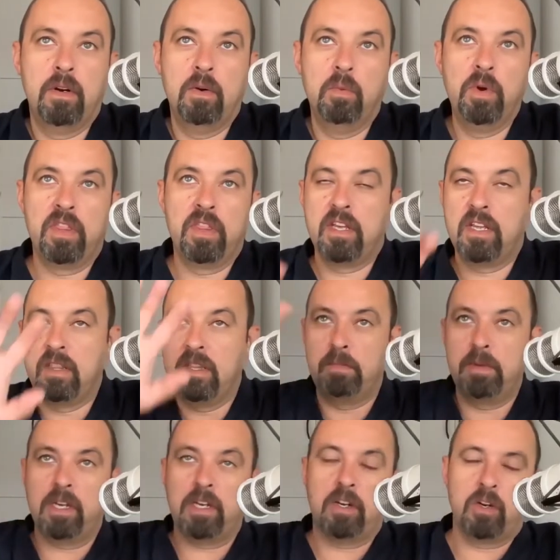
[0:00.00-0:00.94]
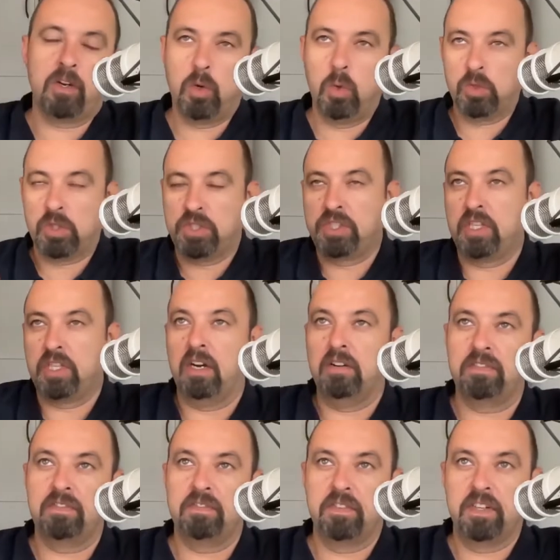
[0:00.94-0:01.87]
within the bigger and cooler
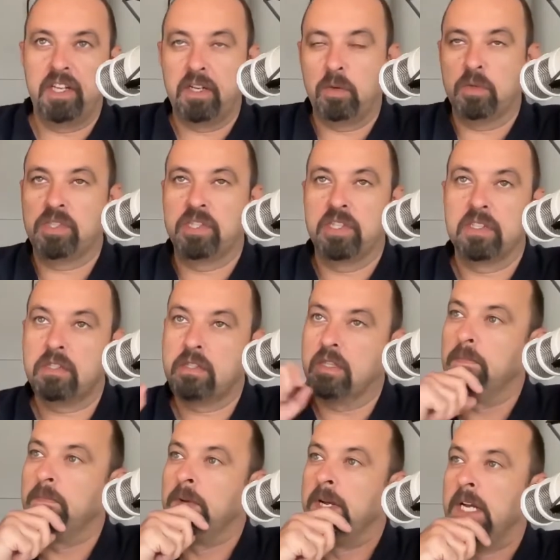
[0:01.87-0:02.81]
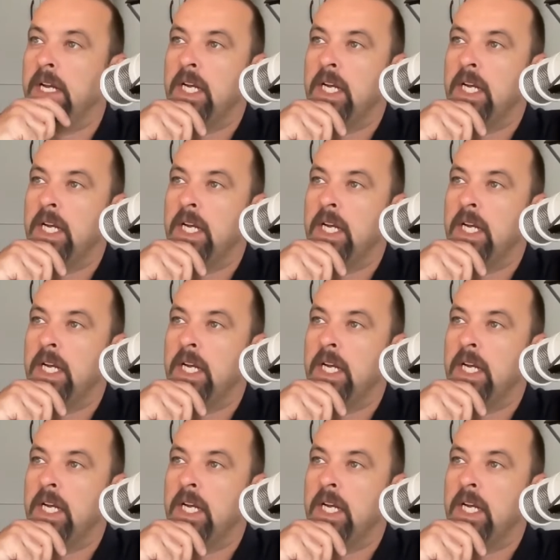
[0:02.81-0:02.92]
stuff ecosystem,